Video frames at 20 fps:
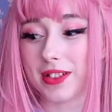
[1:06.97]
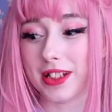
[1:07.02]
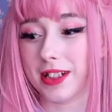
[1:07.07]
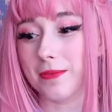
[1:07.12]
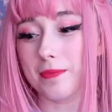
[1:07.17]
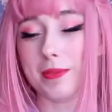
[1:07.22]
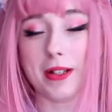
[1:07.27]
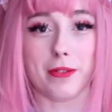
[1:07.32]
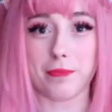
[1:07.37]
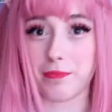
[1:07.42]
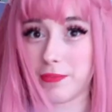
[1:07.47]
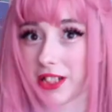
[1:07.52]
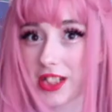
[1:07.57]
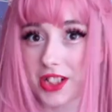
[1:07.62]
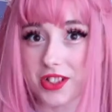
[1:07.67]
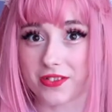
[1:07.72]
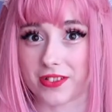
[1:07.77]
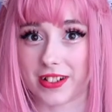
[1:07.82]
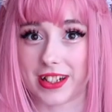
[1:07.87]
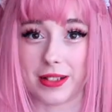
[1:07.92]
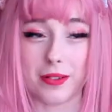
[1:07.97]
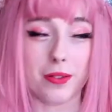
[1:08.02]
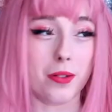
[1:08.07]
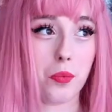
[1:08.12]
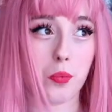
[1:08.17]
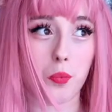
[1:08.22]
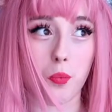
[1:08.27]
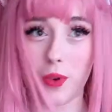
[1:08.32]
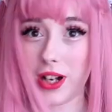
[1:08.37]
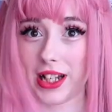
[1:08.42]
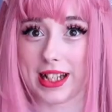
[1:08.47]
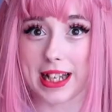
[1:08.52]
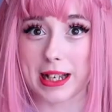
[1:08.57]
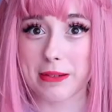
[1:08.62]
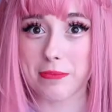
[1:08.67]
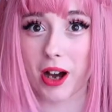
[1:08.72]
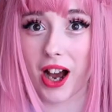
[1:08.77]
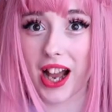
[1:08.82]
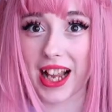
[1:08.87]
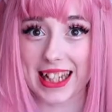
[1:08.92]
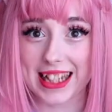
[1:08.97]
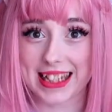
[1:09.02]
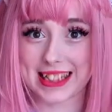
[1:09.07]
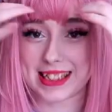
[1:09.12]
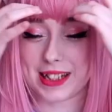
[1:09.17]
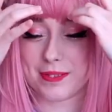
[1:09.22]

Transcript: a little bit of mystery when they're buying